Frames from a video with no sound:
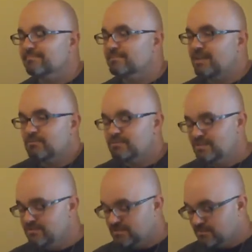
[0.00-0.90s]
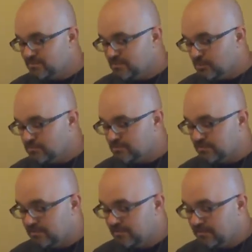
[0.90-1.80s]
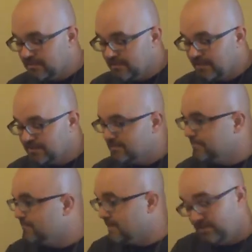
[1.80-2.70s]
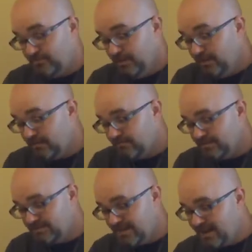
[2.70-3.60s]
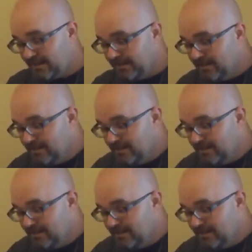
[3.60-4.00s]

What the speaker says: that was Jesus. He was a jokester. He liked it. It's funny. Exactly.